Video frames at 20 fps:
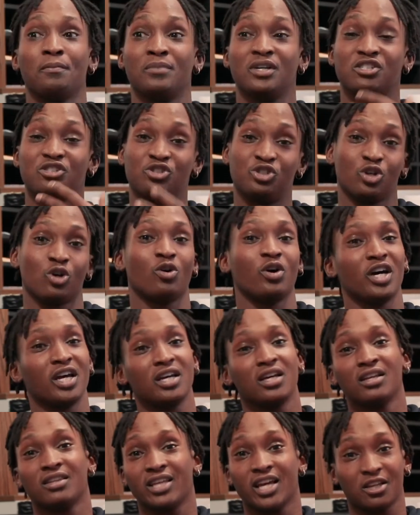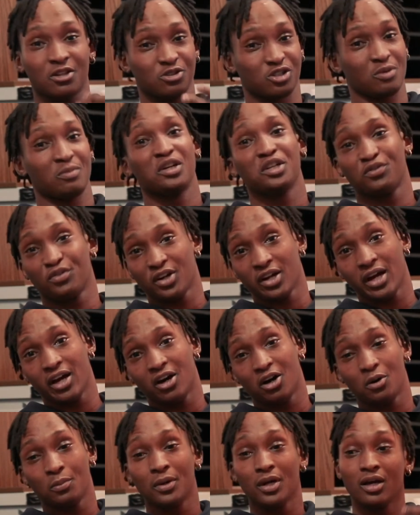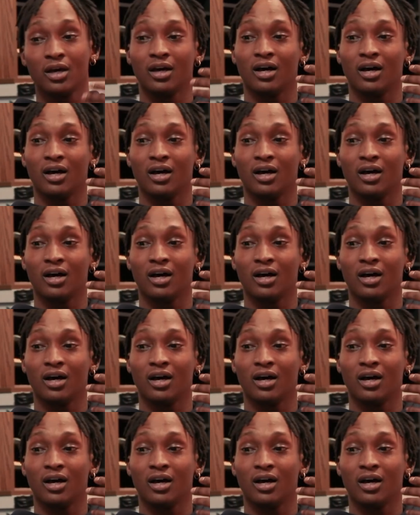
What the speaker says: Miss Joy, thank you so much for your help.